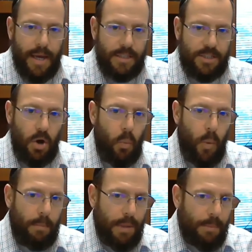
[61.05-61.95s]
And so
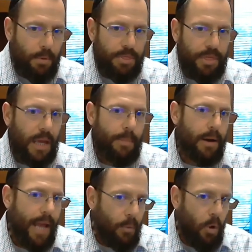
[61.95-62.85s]
when people think
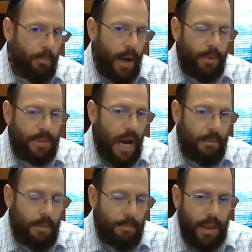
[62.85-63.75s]
about, hey, well, my
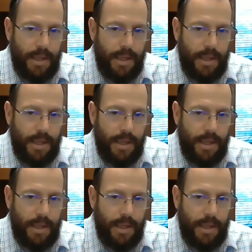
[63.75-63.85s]
retirement plan